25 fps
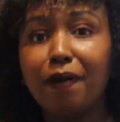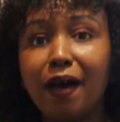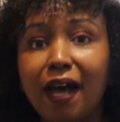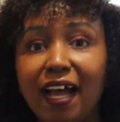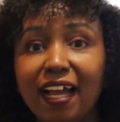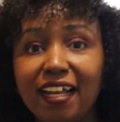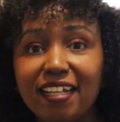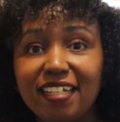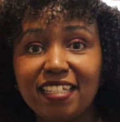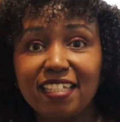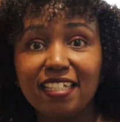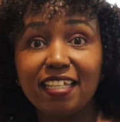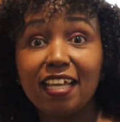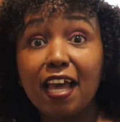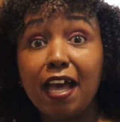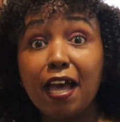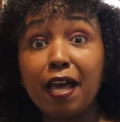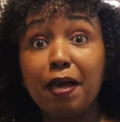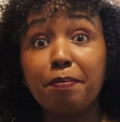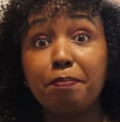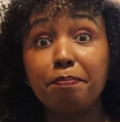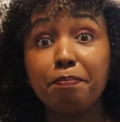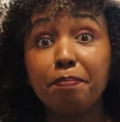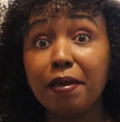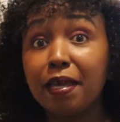party,
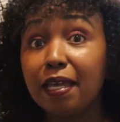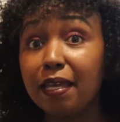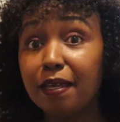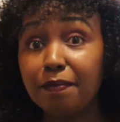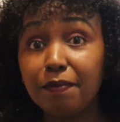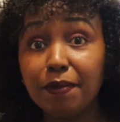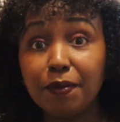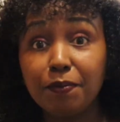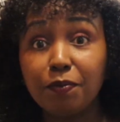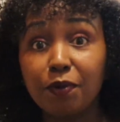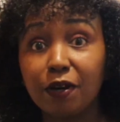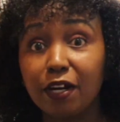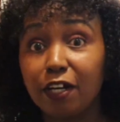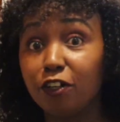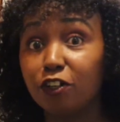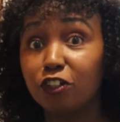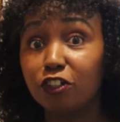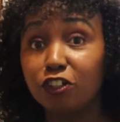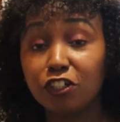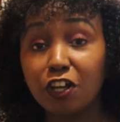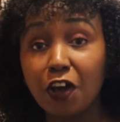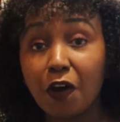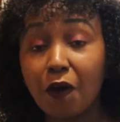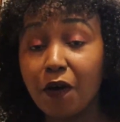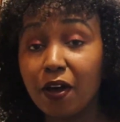baby bridal
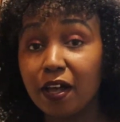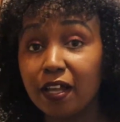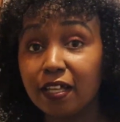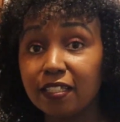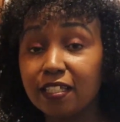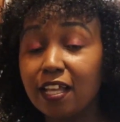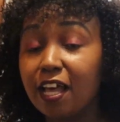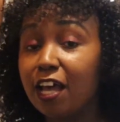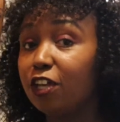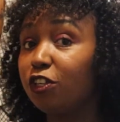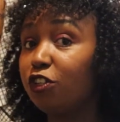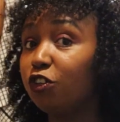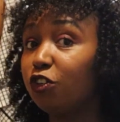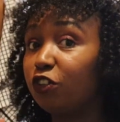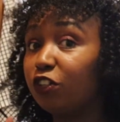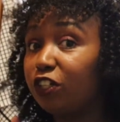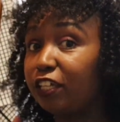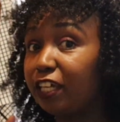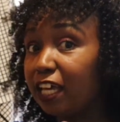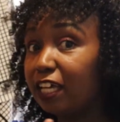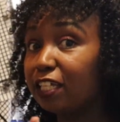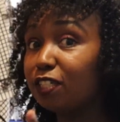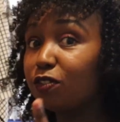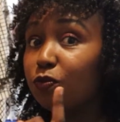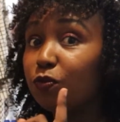showers. Your
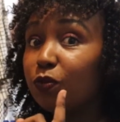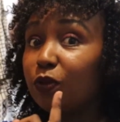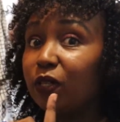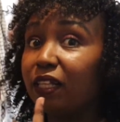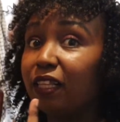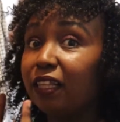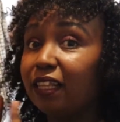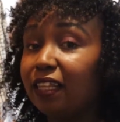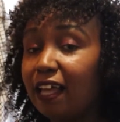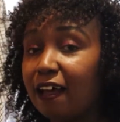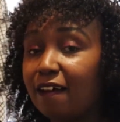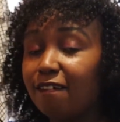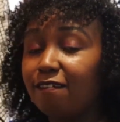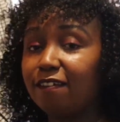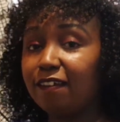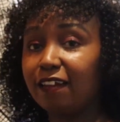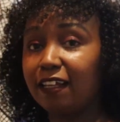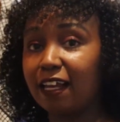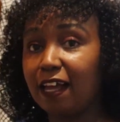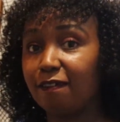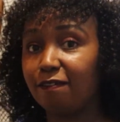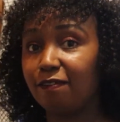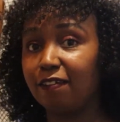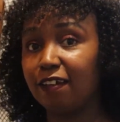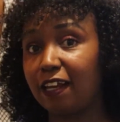guests will love
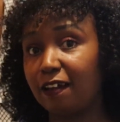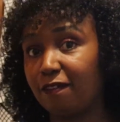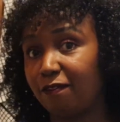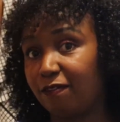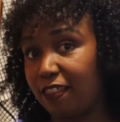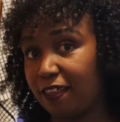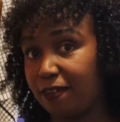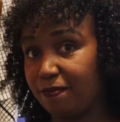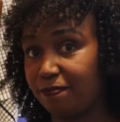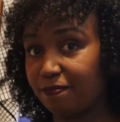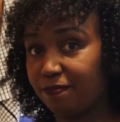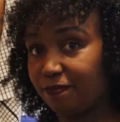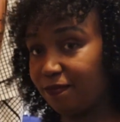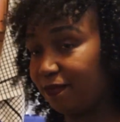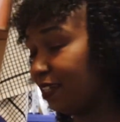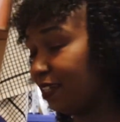them.